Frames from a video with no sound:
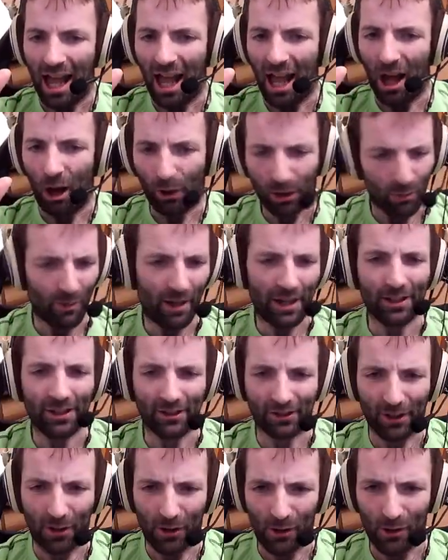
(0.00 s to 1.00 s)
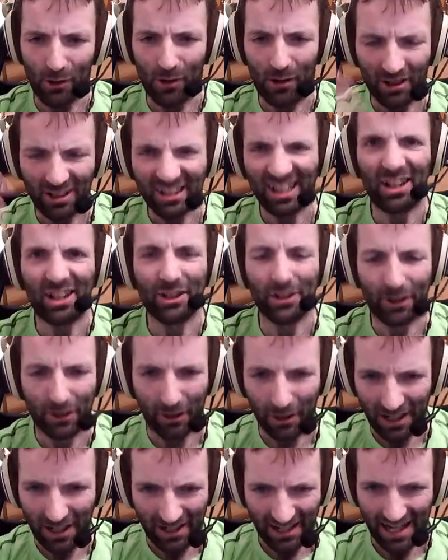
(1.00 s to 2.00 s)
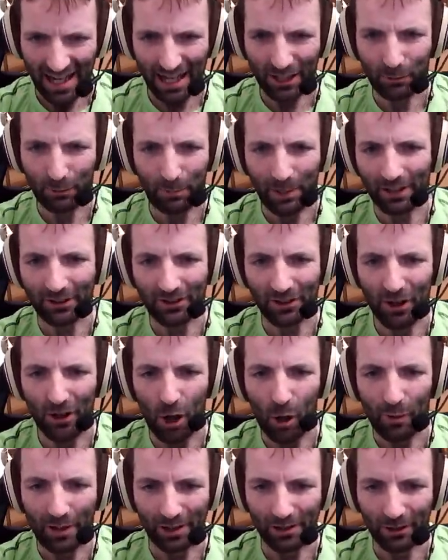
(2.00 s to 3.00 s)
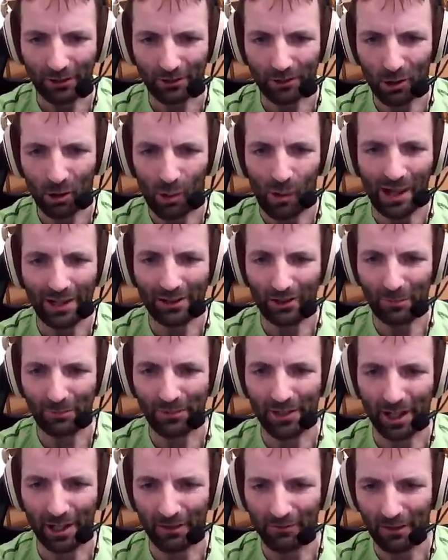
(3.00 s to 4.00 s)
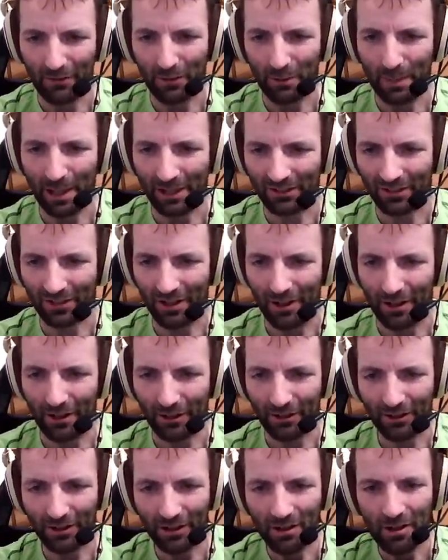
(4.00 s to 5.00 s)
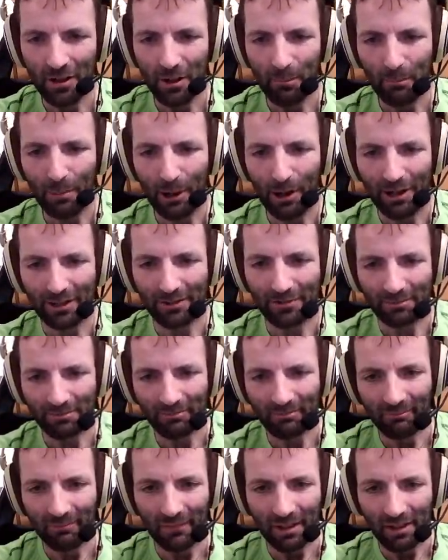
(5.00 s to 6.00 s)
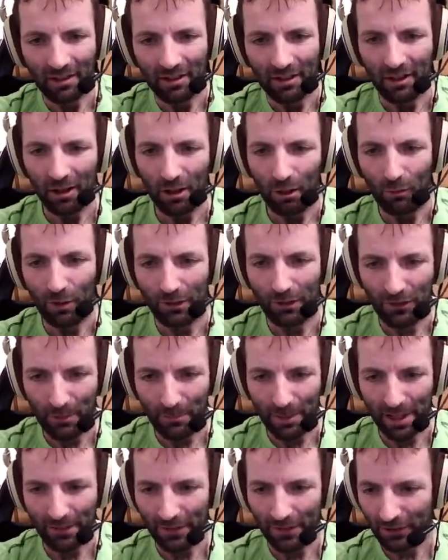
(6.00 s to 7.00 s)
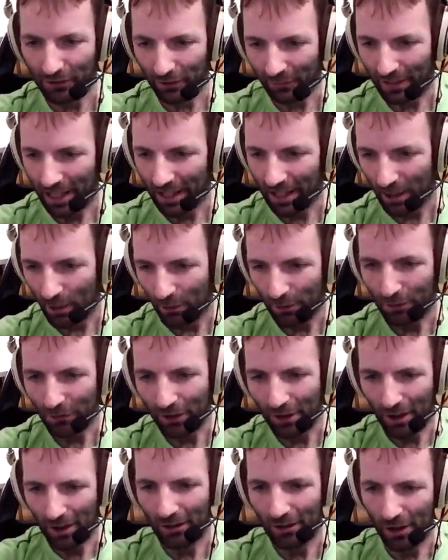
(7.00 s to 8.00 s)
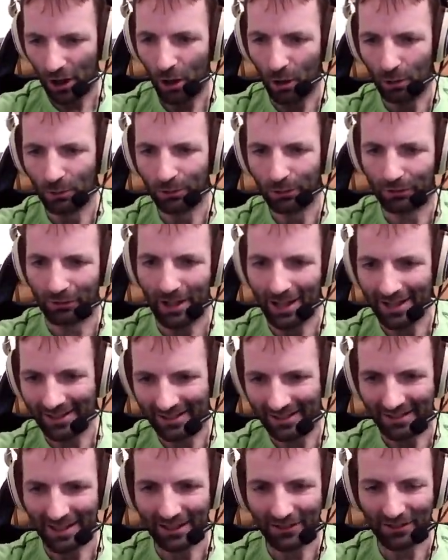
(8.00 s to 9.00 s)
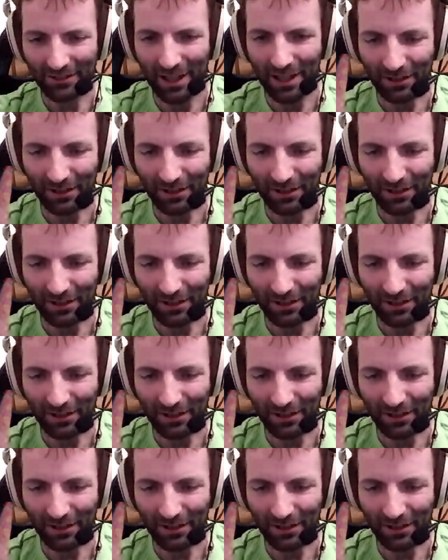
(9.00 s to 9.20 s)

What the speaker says: Otherwise, though, all the other aspects, no, we're not quite up there with the best cars. But one of the benefits of Lego, you see all the holes, right? That's